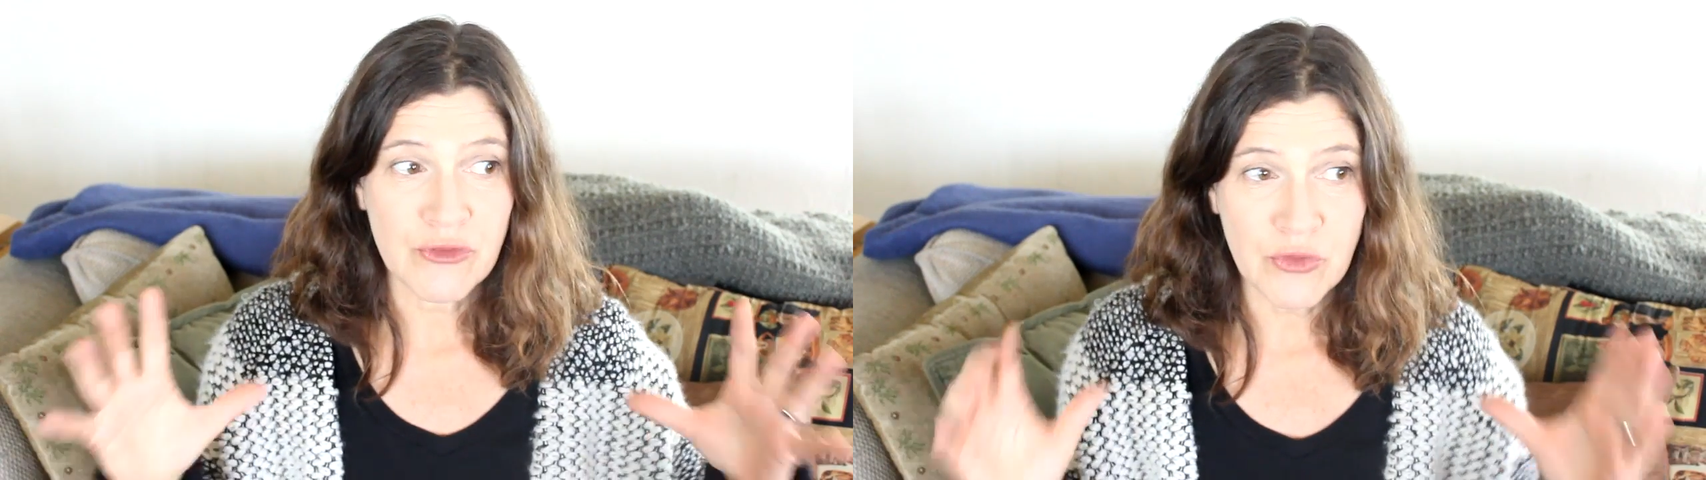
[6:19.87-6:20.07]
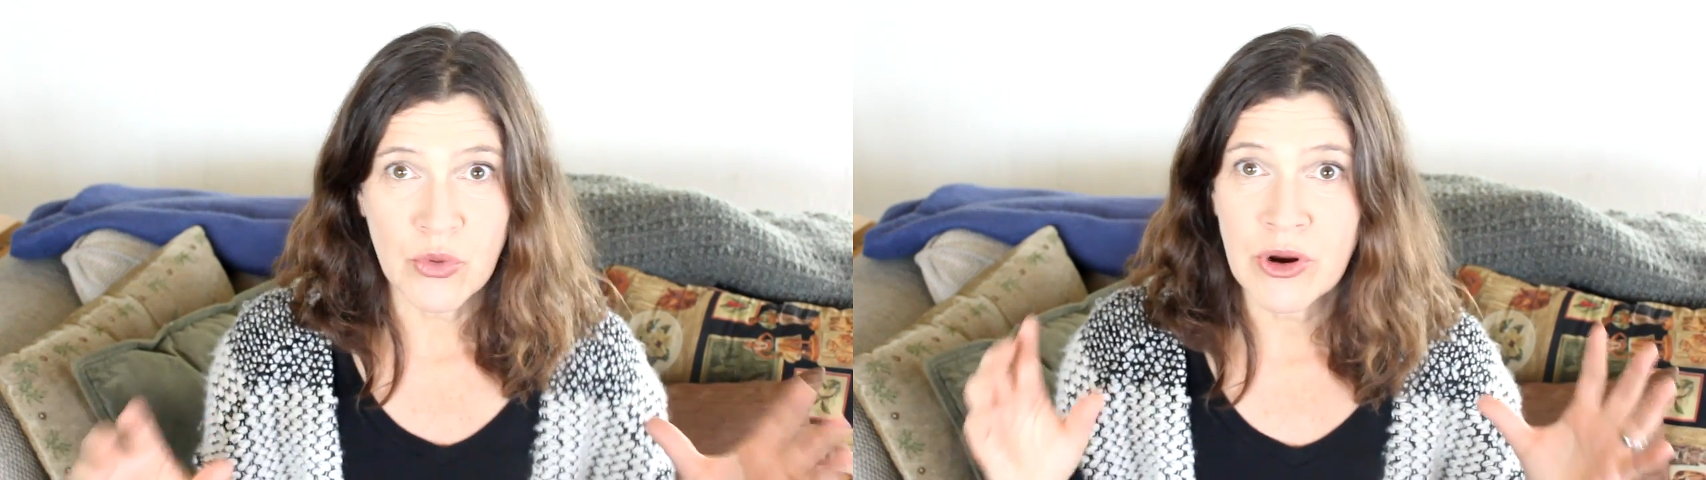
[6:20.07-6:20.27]

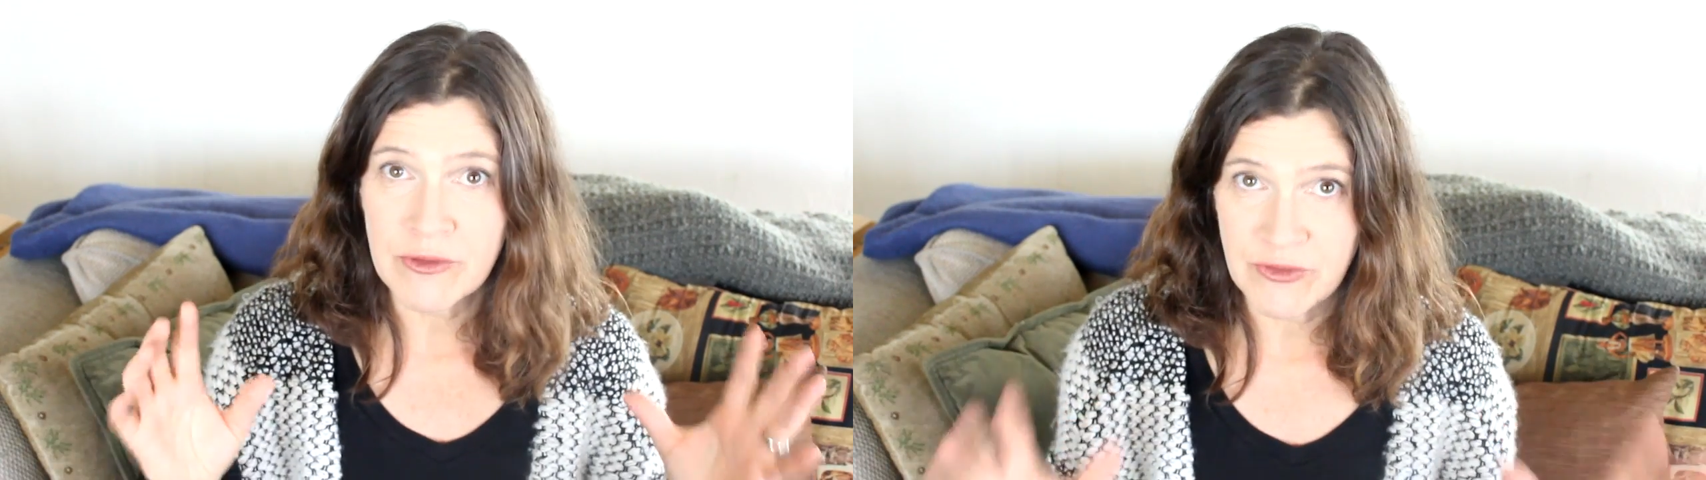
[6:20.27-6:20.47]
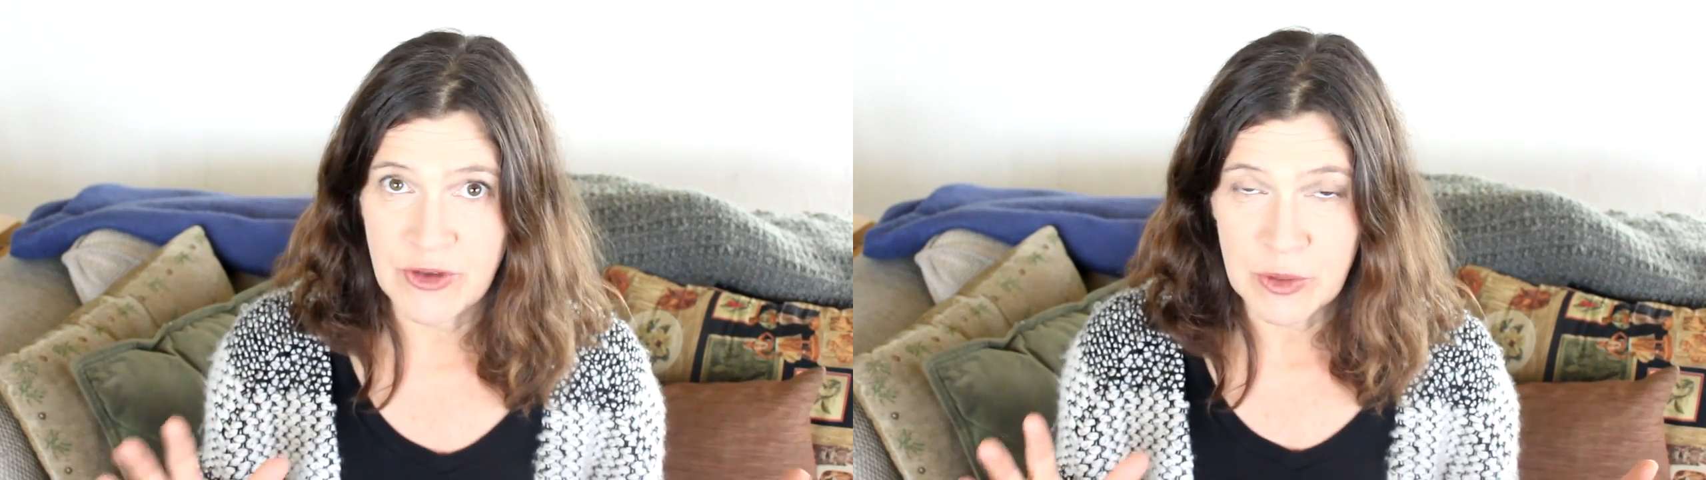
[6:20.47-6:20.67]
for
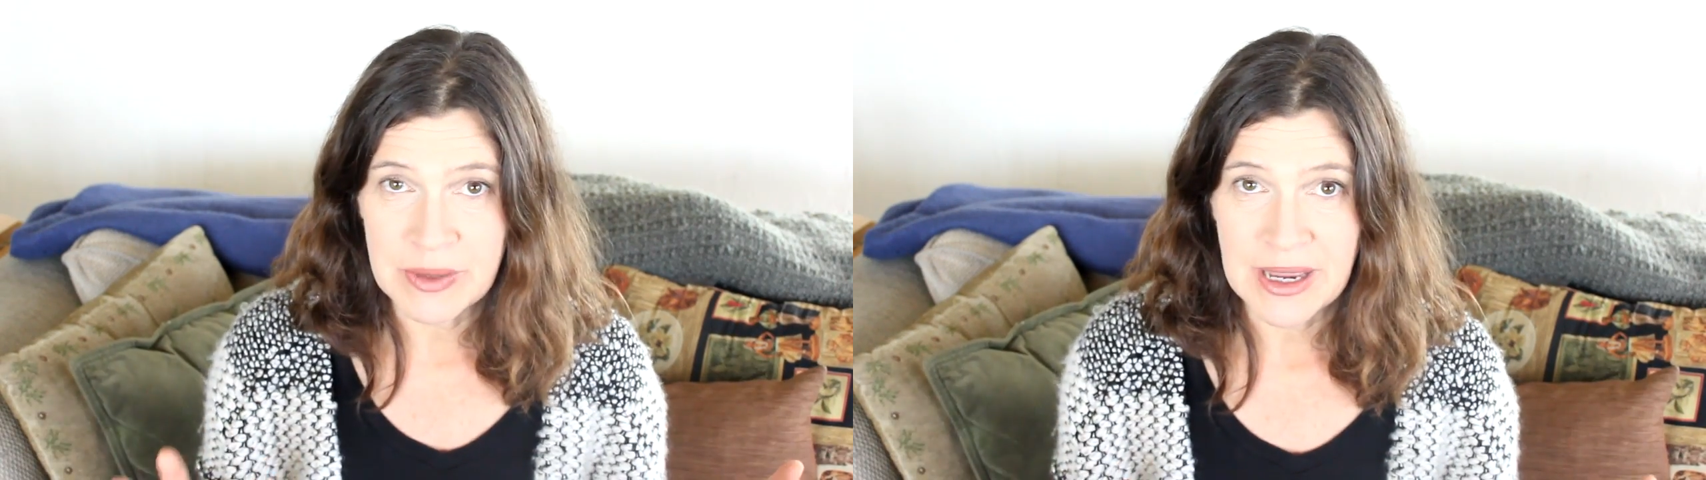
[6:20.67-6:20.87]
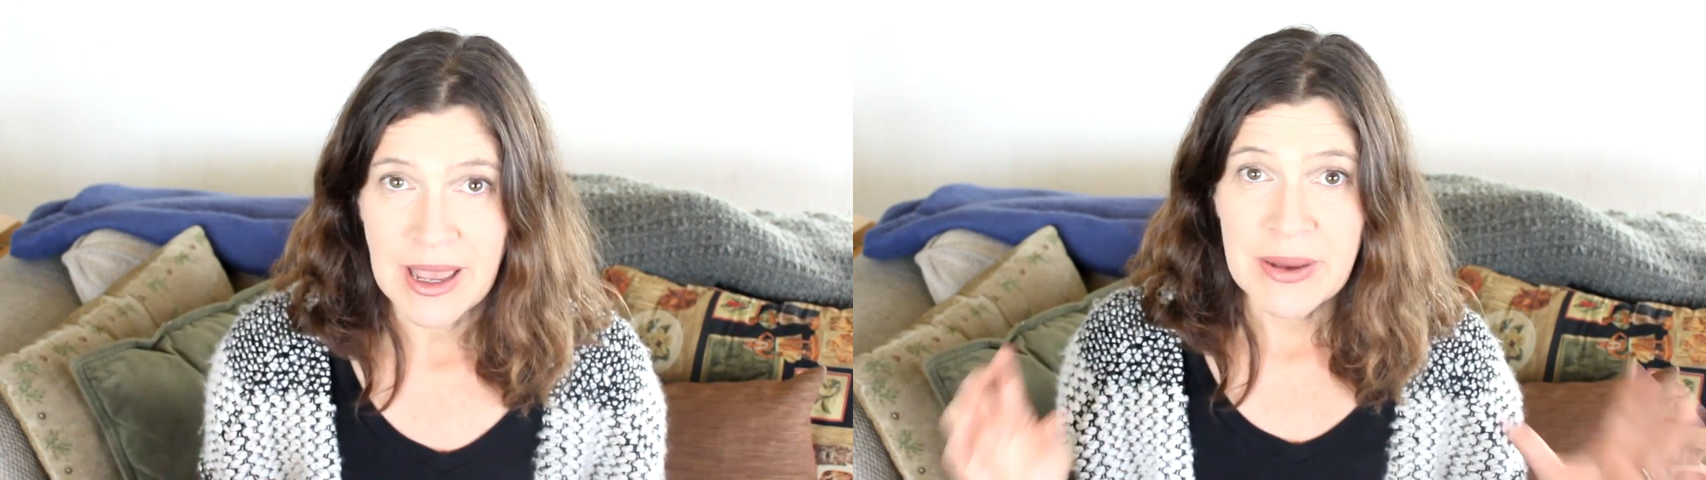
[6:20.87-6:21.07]
filming,